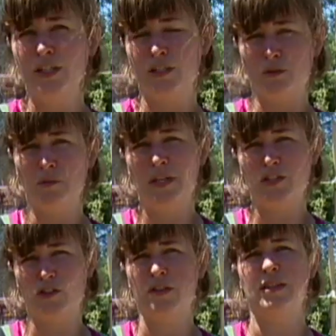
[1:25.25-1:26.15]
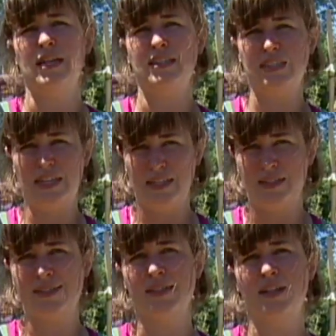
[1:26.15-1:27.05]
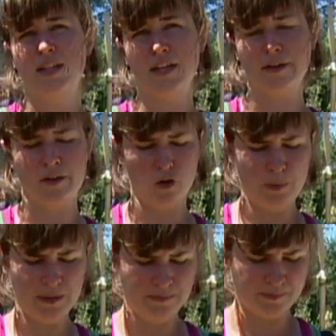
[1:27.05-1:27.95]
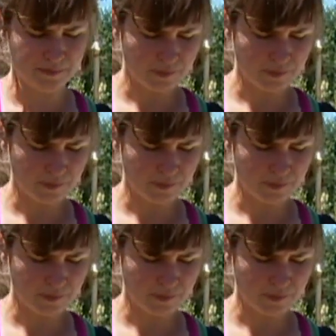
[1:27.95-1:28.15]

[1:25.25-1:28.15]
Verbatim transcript: So you want to make sure that that stays clear and open.